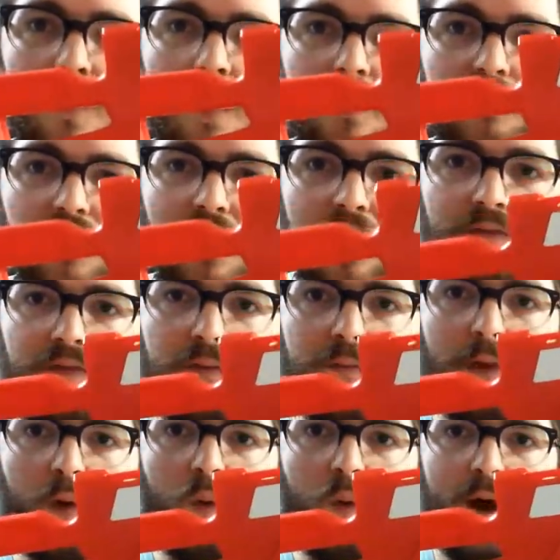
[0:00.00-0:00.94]
while I'm trying to fit
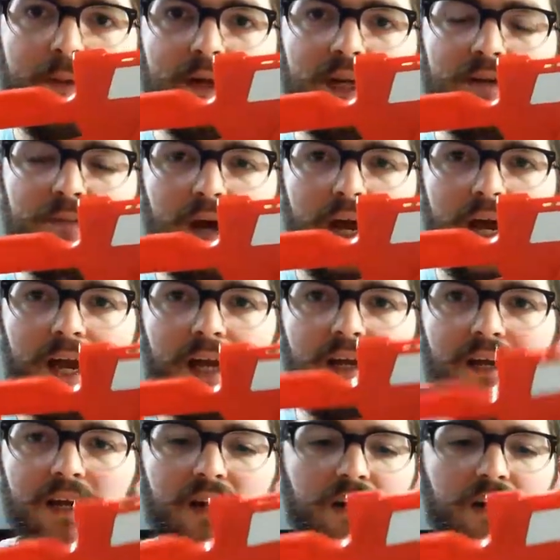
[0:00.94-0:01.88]
my webbing of my
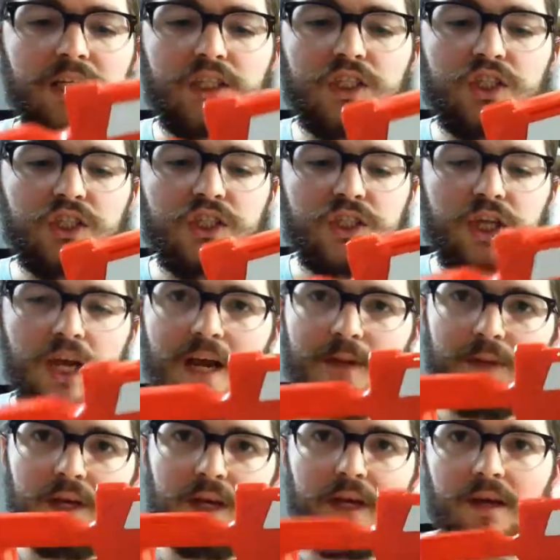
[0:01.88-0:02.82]
hand in here, it's
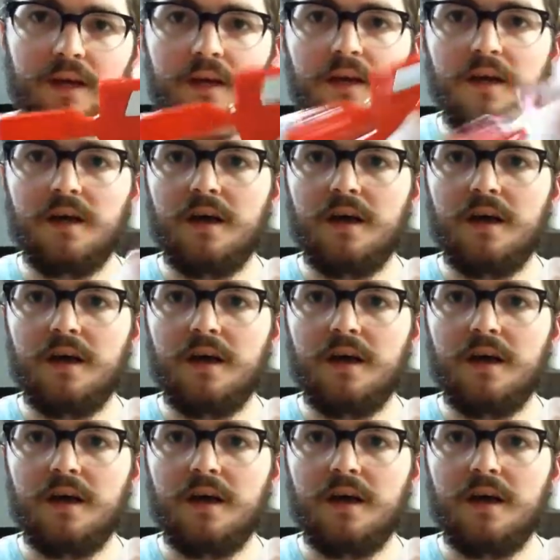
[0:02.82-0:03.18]
jamming